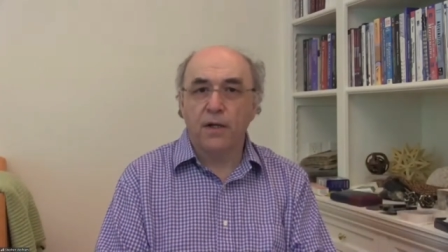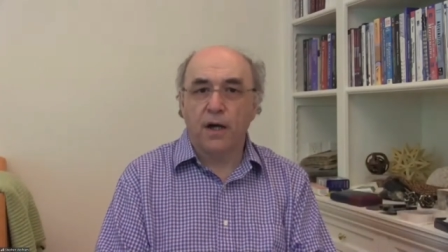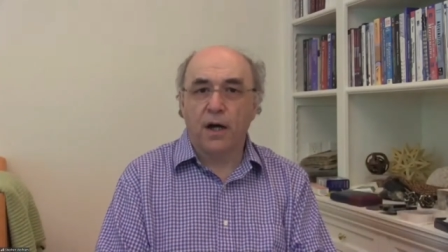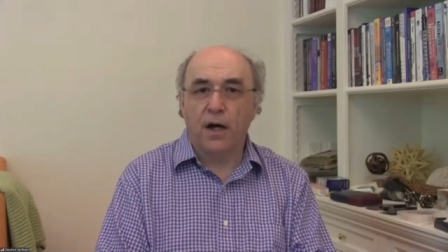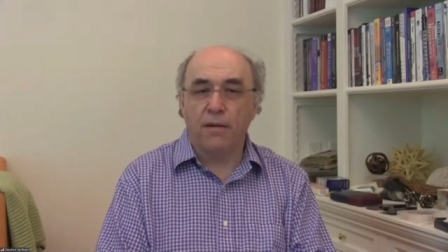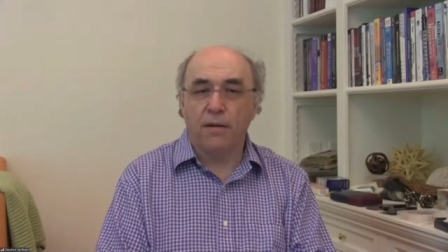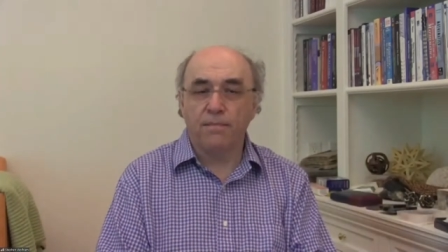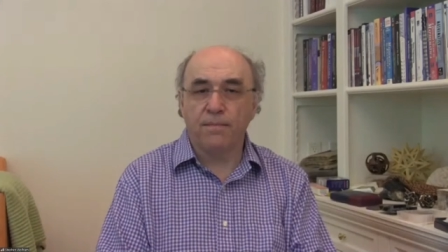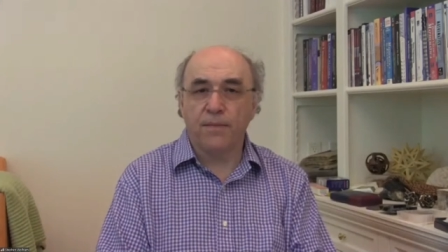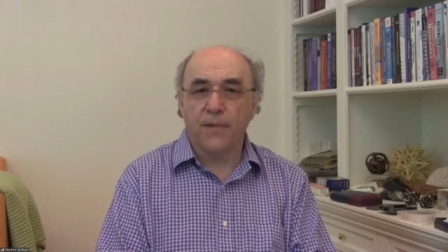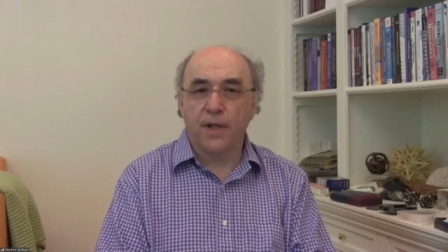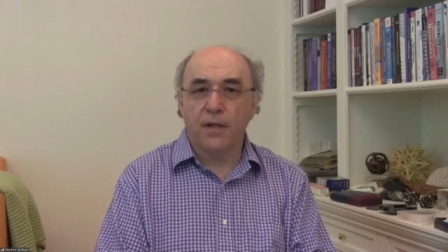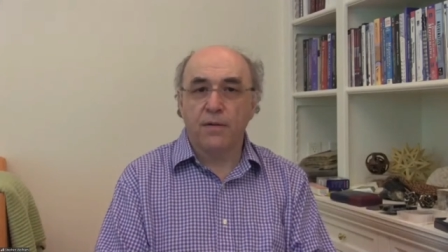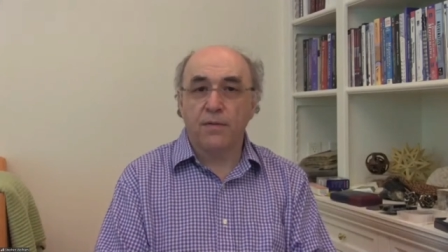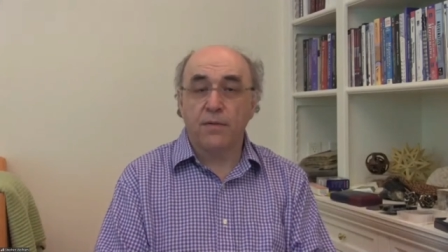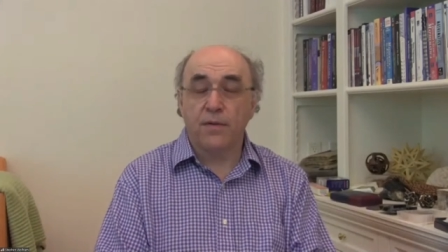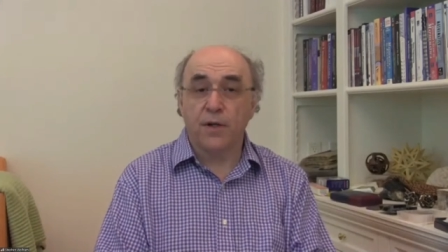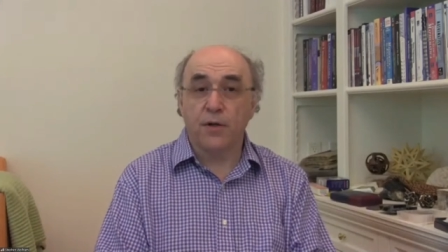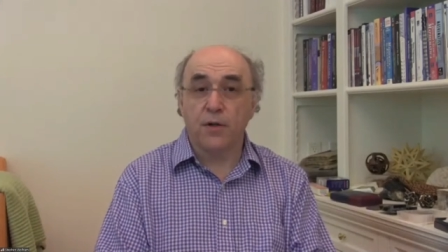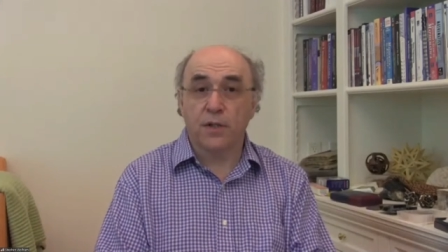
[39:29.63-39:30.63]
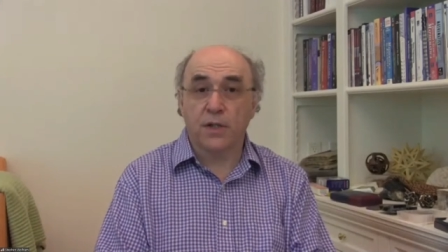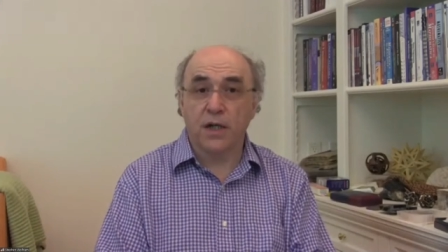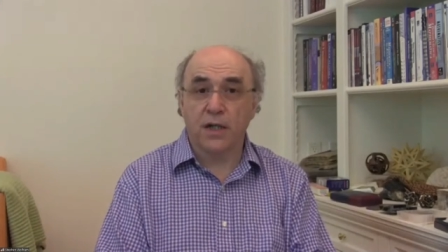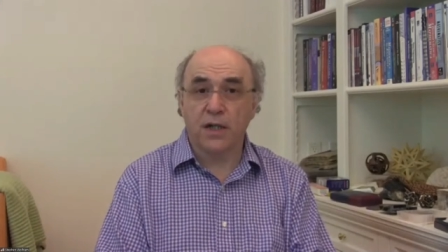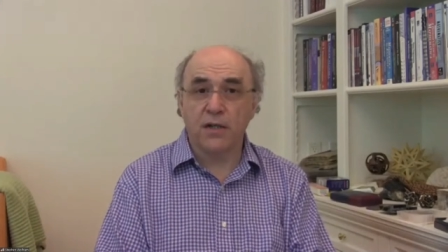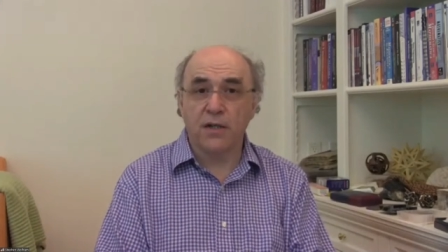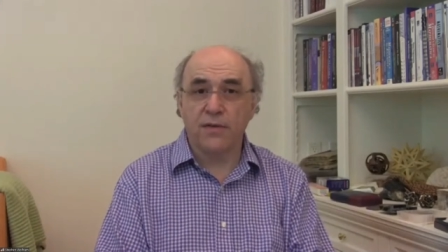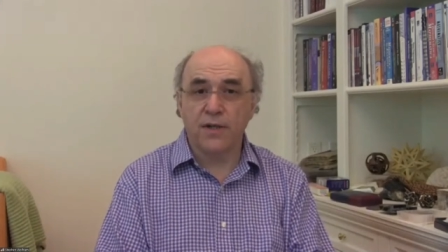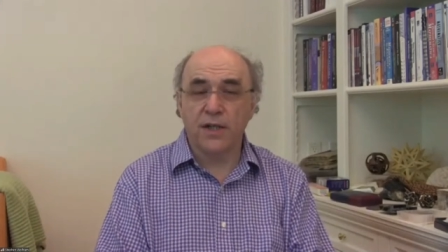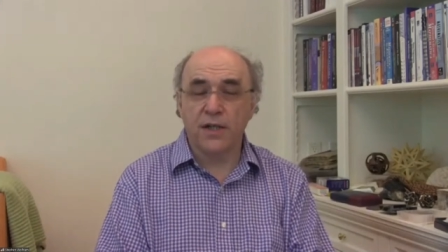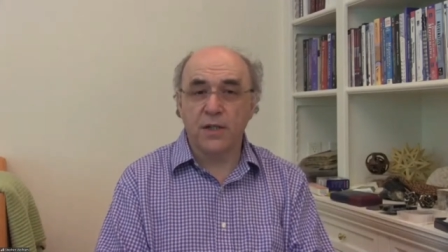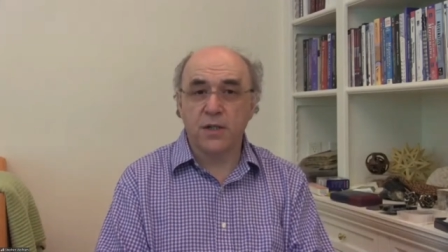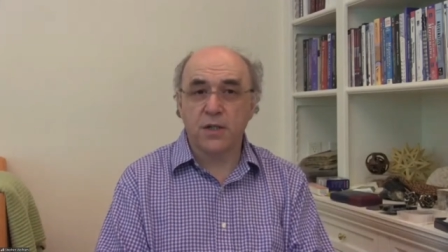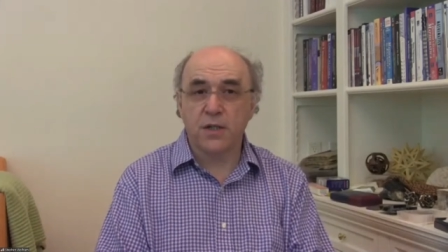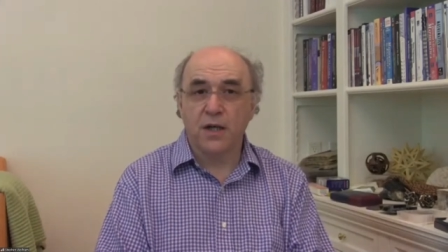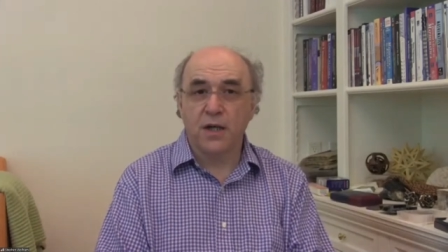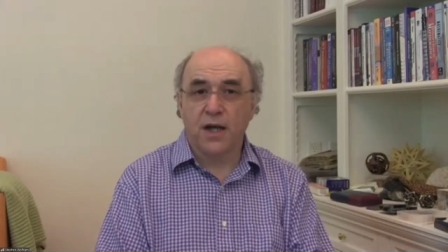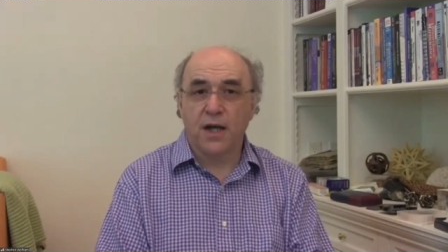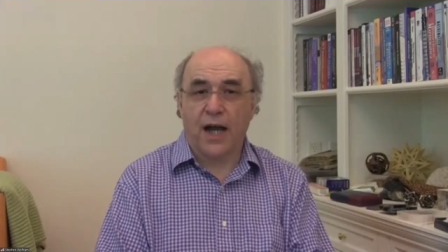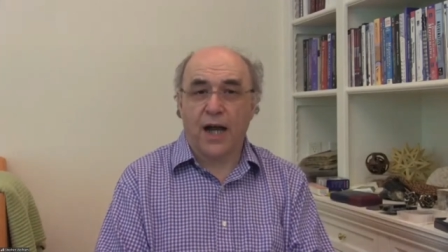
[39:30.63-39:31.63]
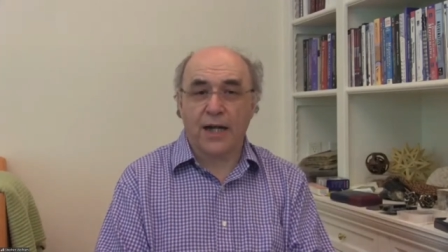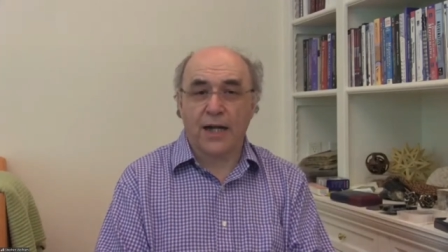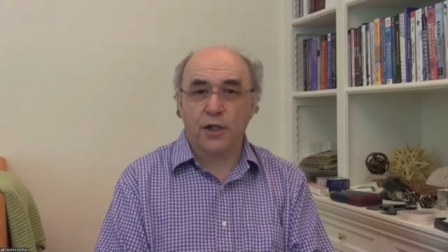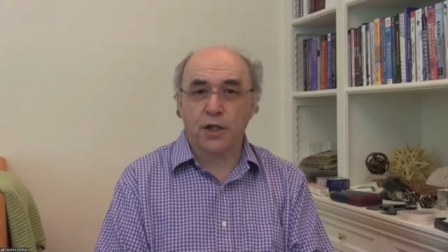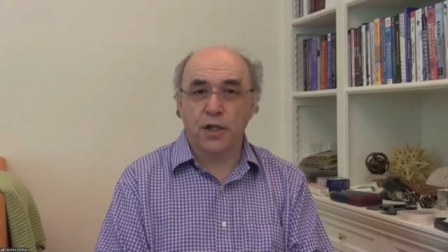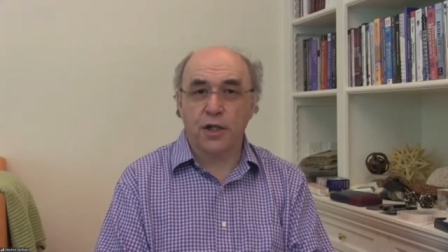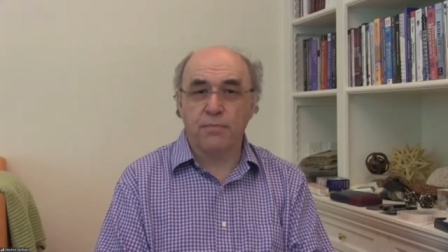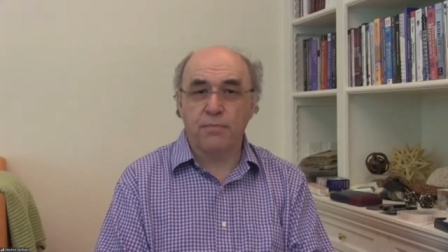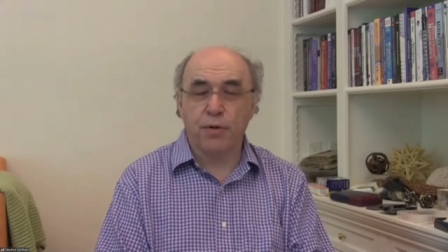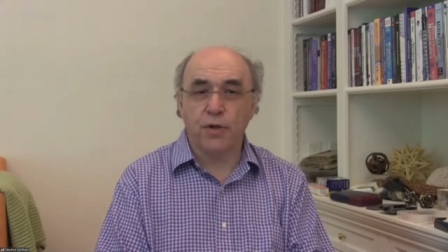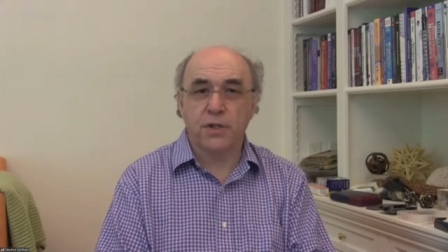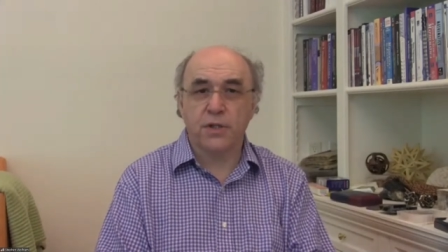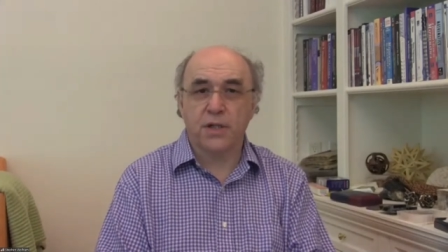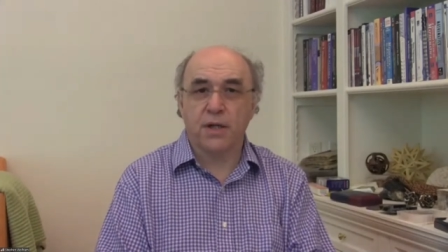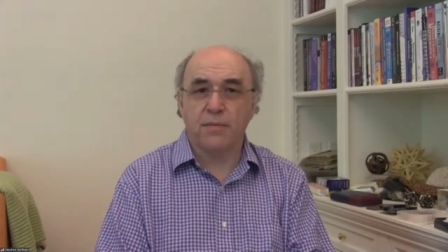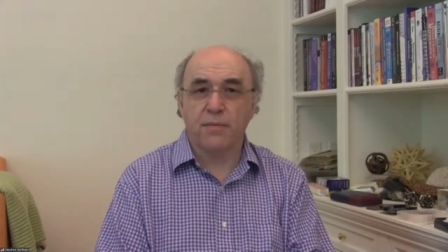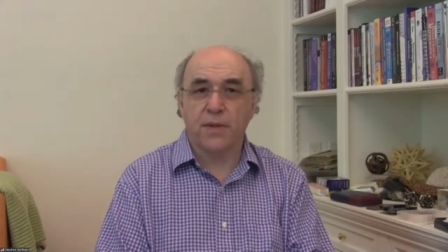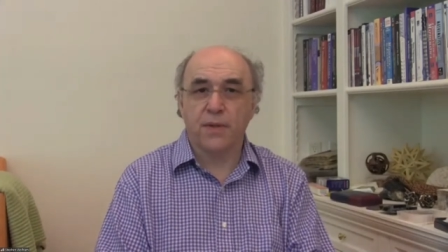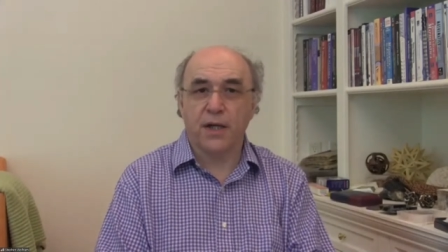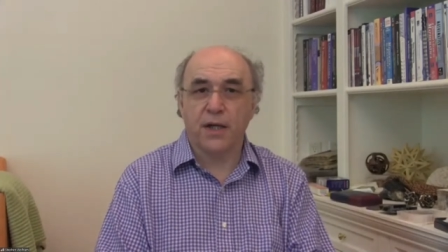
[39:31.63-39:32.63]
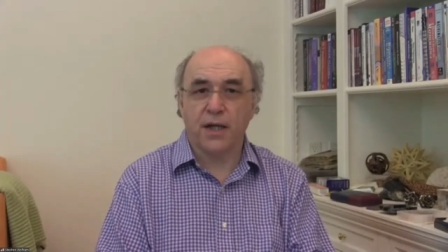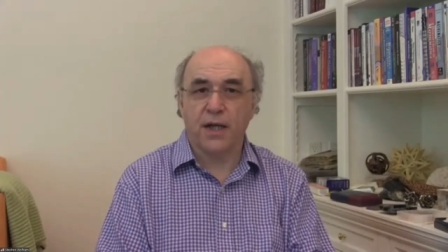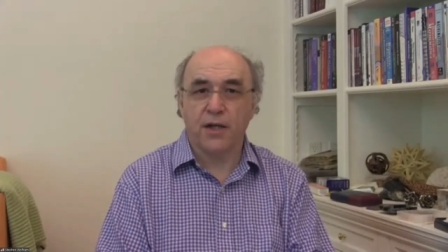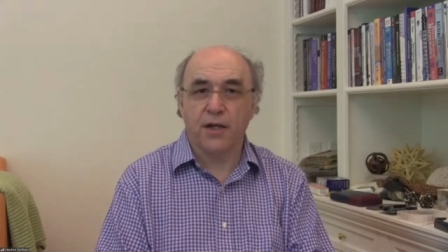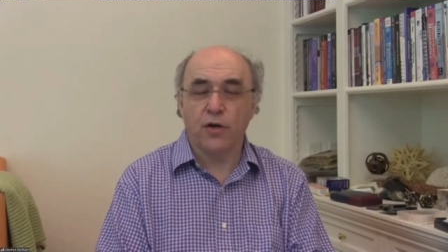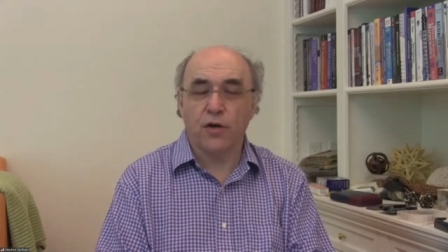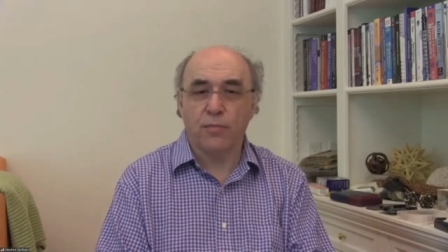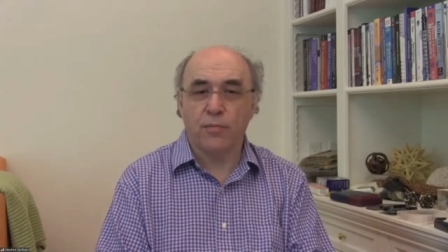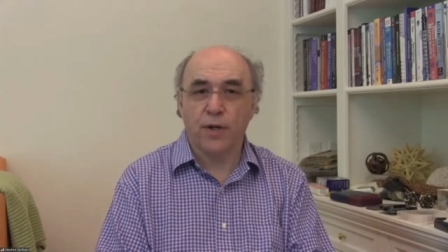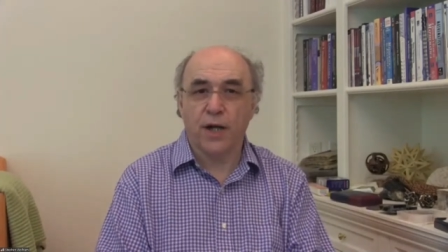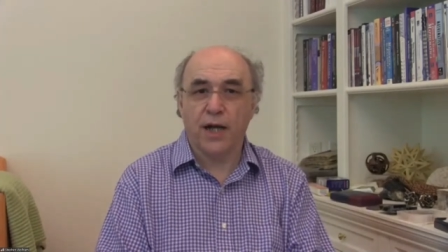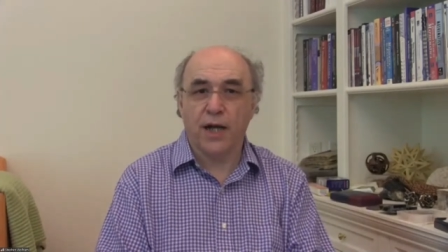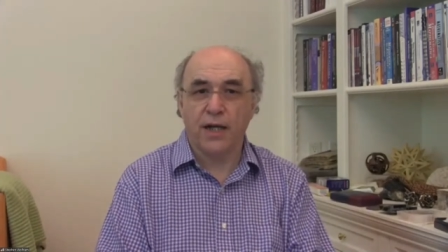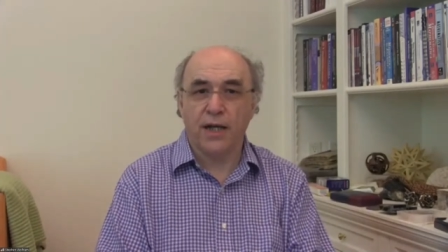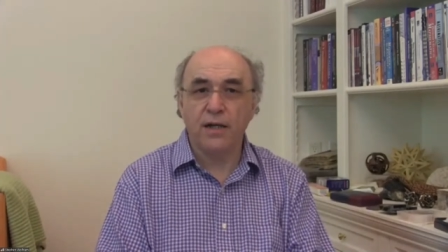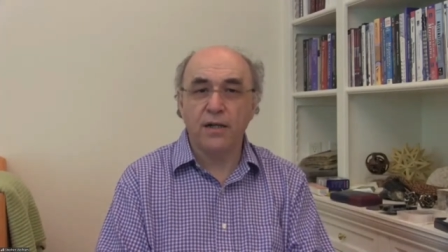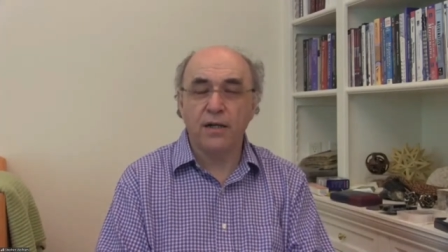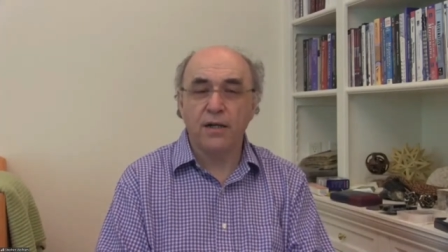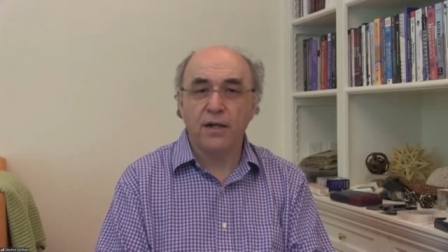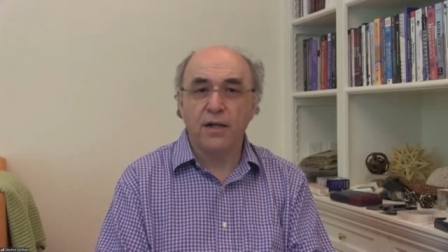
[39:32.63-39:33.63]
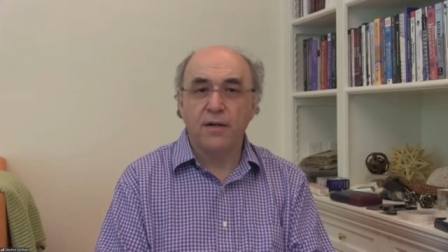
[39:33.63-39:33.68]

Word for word: on. The alternative is actually put something in your brain,